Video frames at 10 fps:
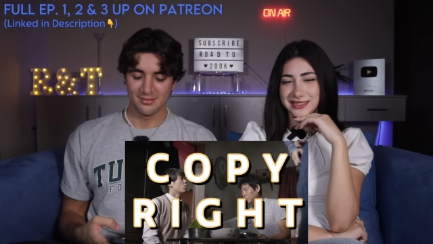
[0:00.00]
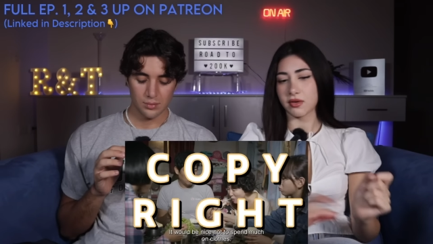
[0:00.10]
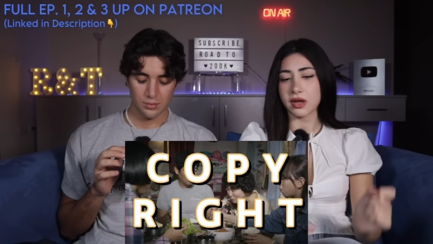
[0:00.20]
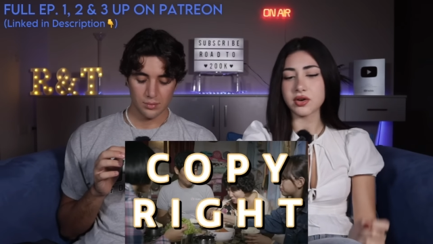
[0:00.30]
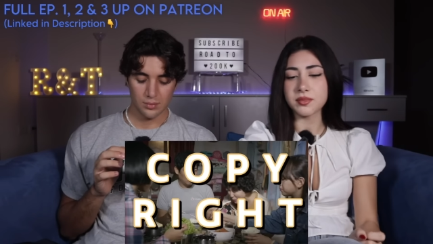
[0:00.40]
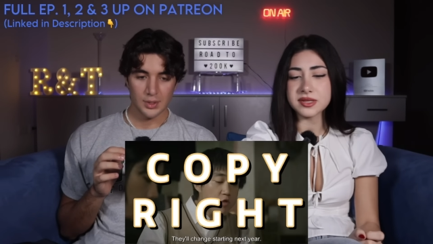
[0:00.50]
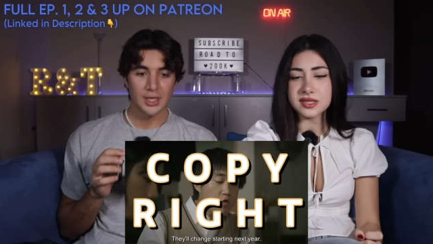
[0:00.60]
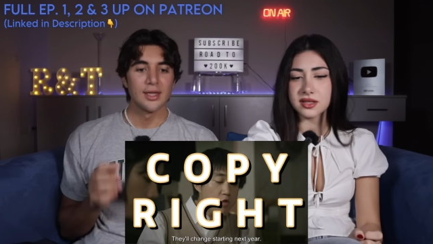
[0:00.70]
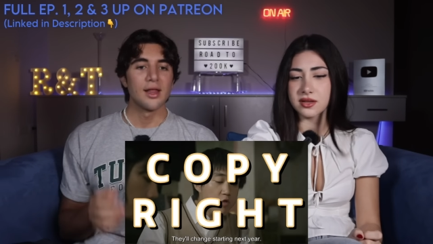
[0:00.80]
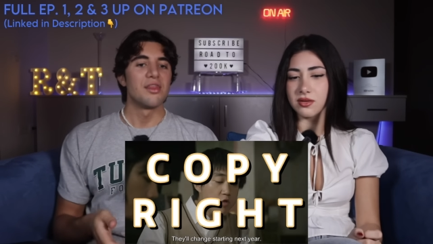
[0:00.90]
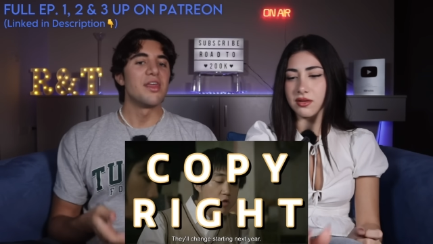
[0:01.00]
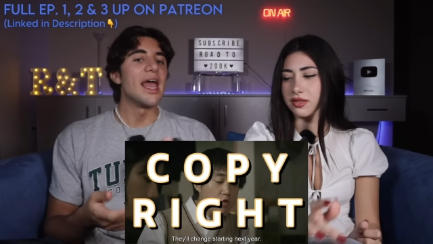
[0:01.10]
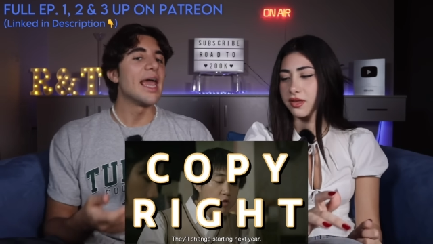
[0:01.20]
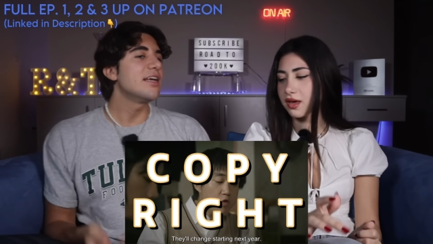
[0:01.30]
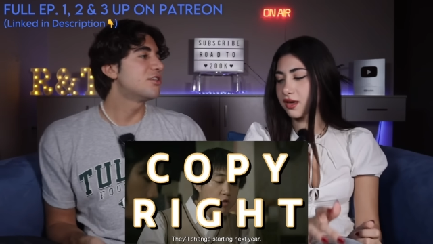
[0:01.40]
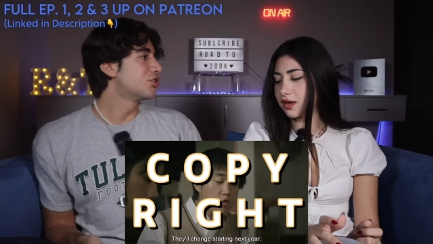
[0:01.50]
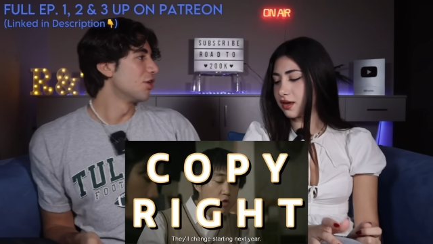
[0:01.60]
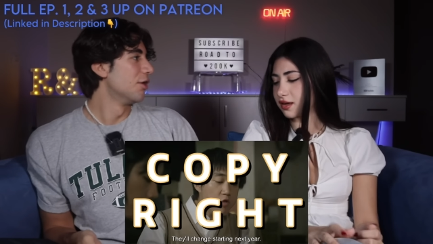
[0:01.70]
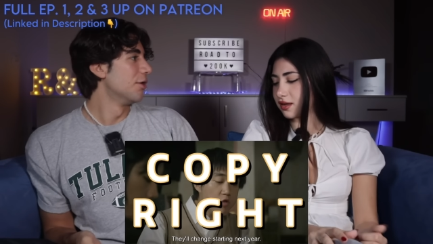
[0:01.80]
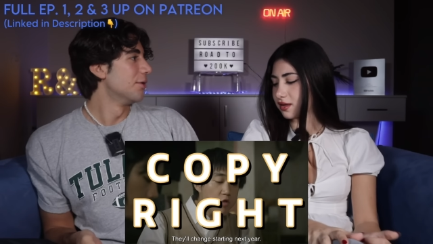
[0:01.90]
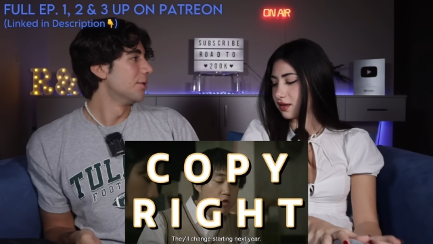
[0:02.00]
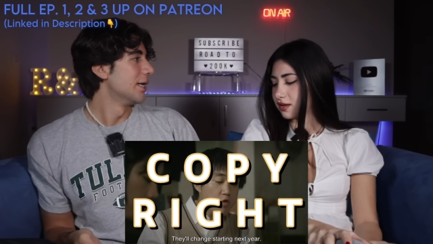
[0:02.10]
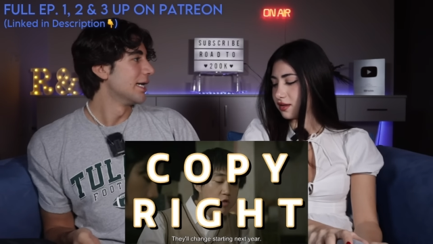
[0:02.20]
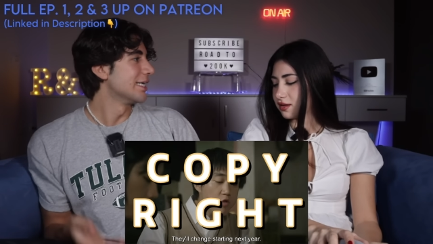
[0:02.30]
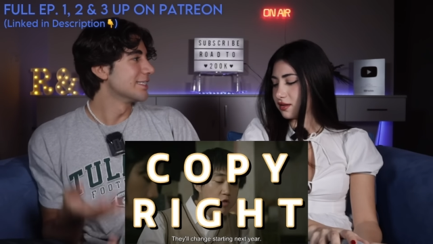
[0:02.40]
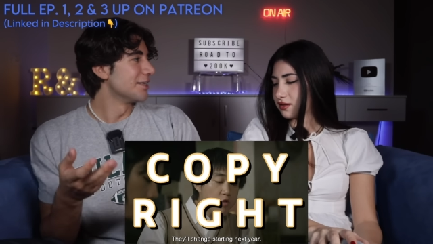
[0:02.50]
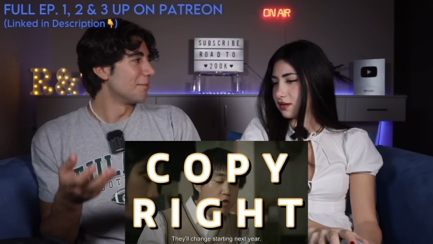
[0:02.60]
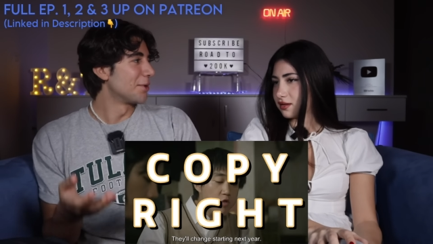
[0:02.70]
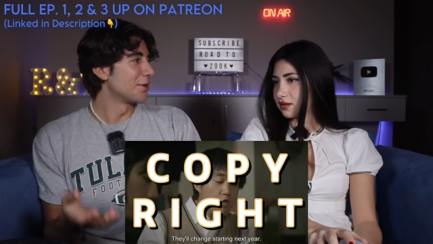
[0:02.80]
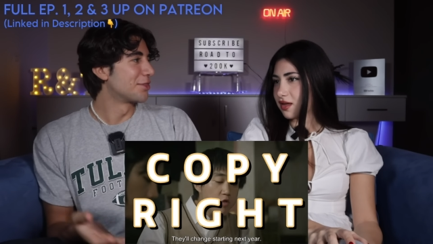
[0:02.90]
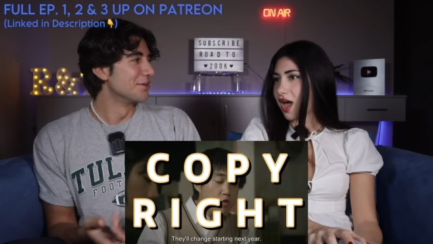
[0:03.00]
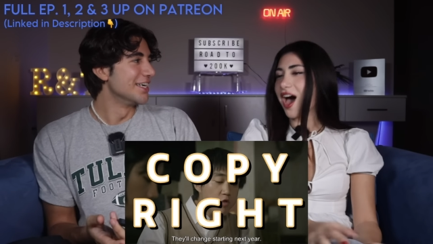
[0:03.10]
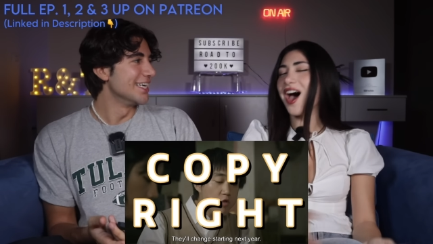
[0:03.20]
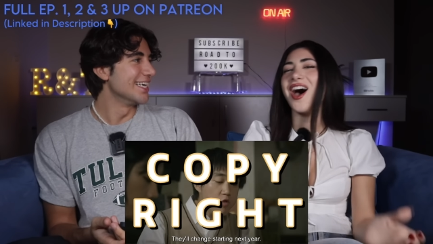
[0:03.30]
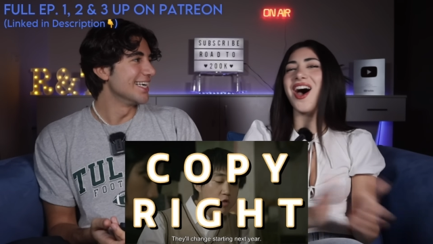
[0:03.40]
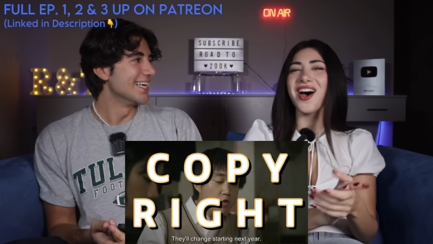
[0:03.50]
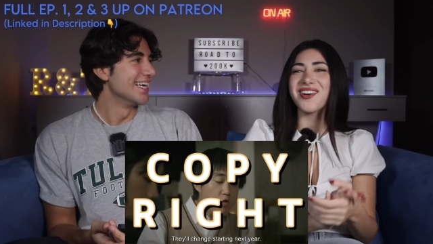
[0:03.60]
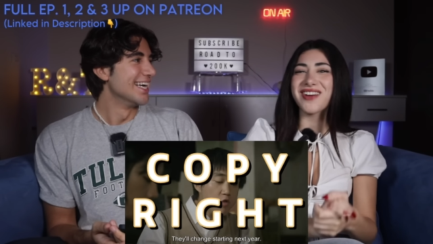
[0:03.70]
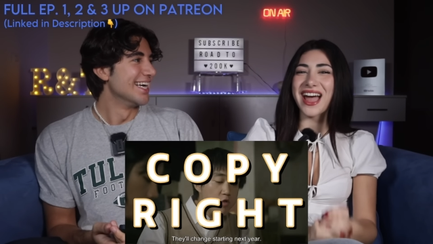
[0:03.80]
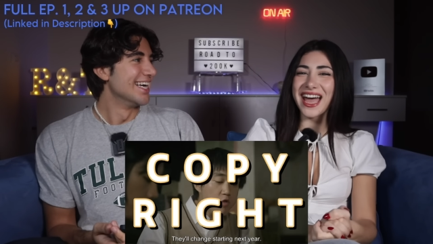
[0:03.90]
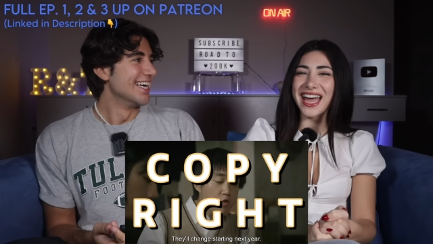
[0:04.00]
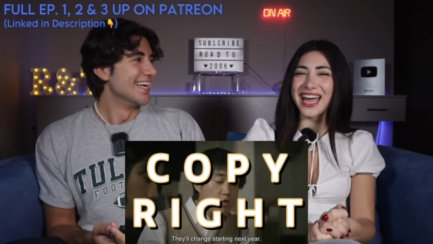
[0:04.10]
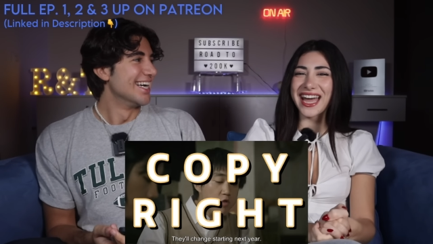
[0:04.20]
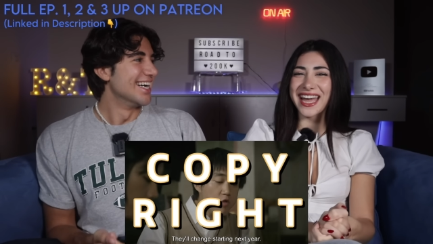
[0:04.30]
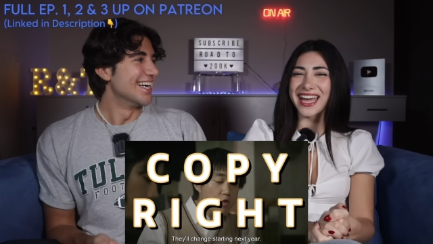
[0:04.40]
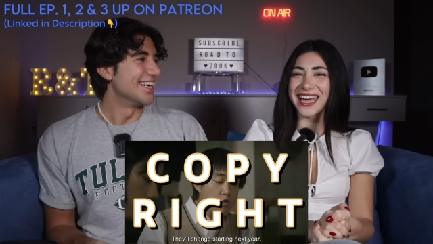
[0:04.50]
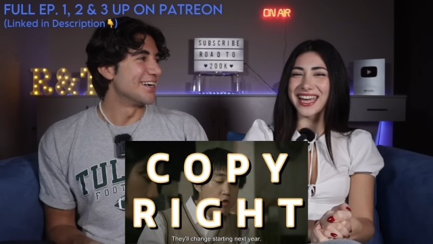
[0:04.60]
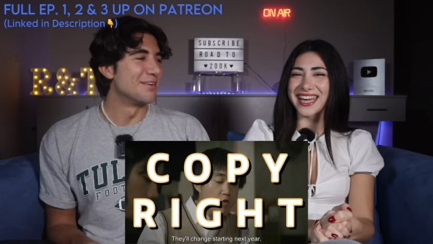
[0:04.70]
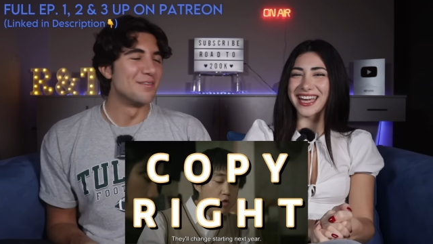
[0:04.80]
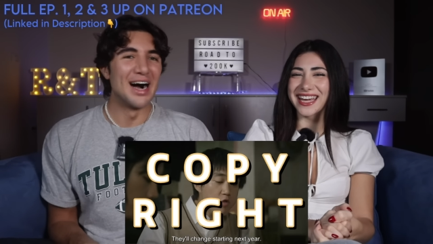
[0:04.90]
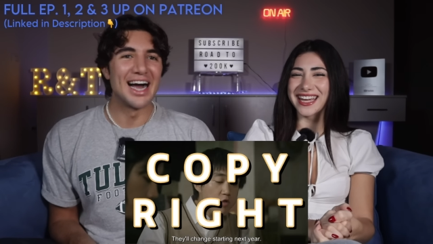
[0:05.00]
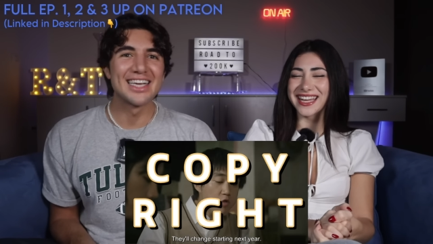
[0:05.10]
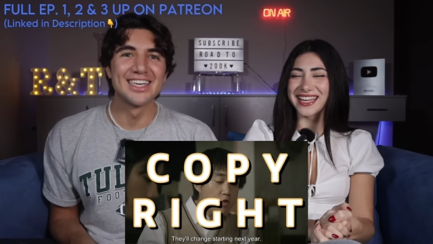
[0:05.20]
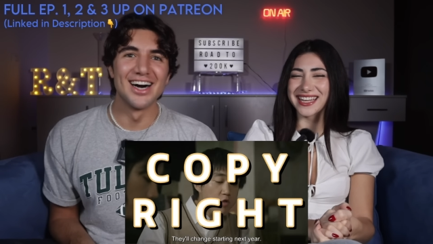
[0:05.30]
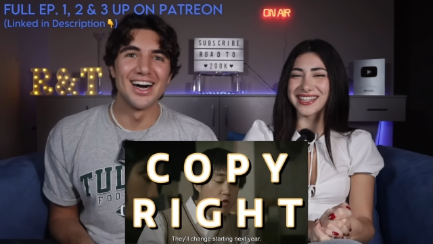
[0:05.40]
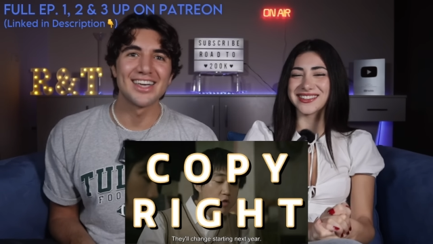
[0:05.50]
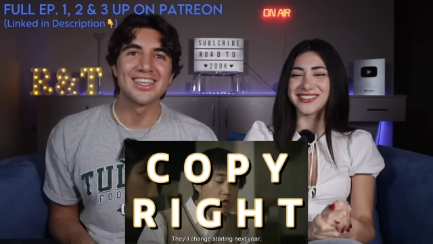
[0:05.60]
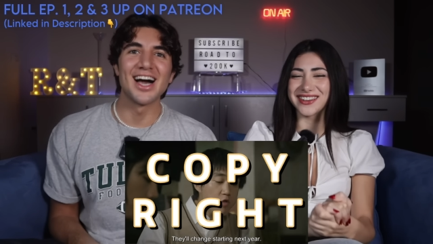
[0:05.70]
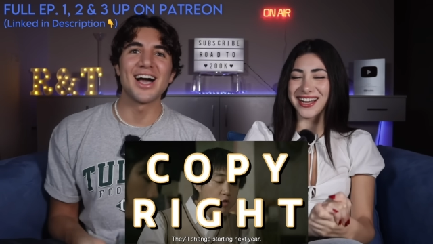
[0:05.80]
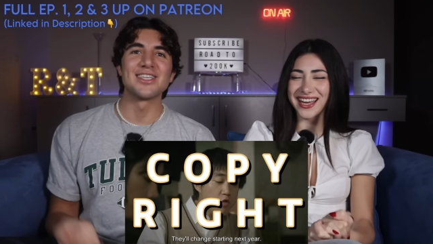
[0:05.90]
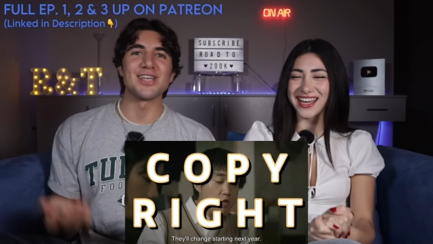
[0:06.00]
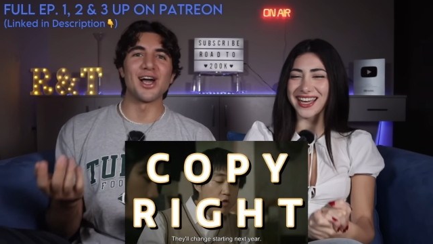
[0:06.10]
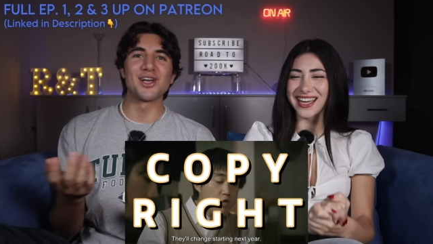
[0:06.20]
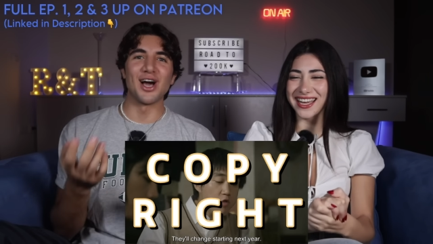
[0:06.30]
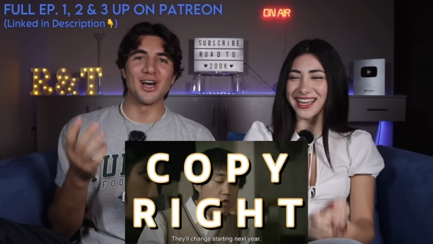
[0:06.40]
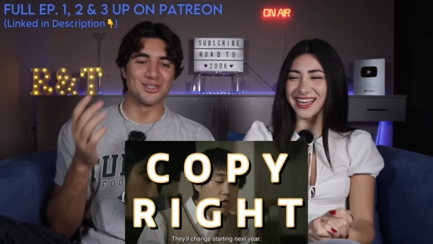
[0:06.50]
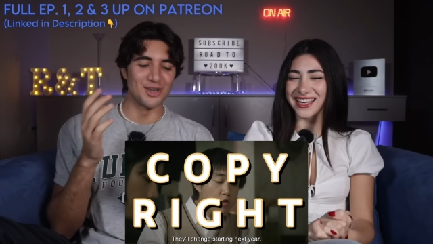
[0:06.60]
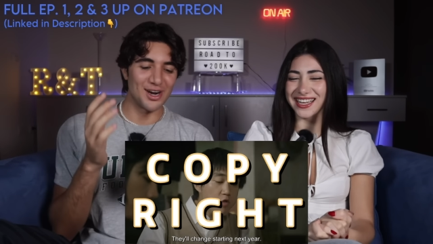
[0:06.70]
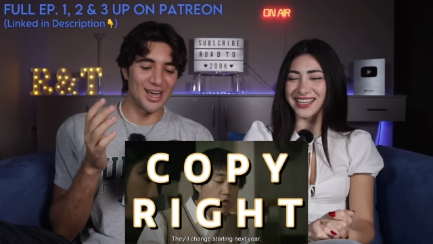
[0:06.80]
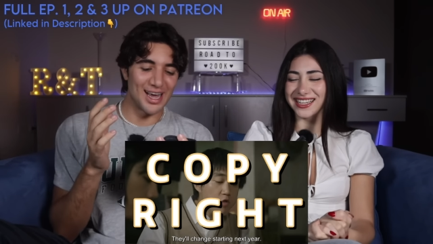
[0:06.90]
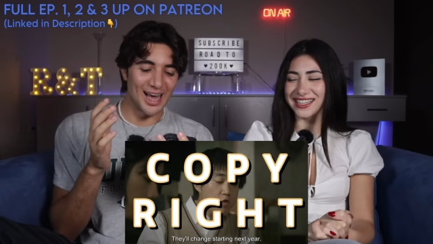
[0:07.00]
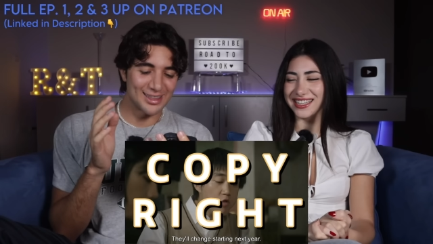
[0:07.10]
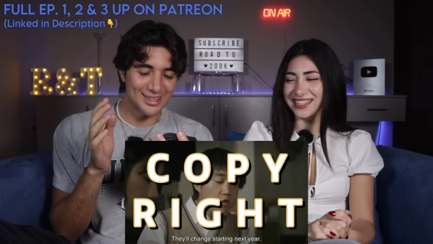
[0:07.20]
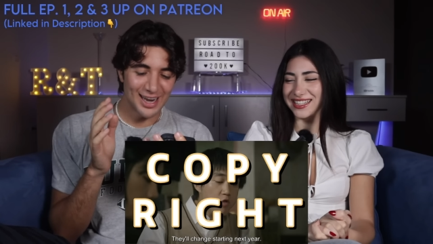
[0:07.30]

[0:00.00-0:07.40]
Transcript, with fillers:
Speaker 1: Ron, you're missing the whole the thing. The
Speaker 2: HO. He's number three. All
Speaker 1: right. Oh
Speaker 2: my God, guys! Right. I got sorry. I had to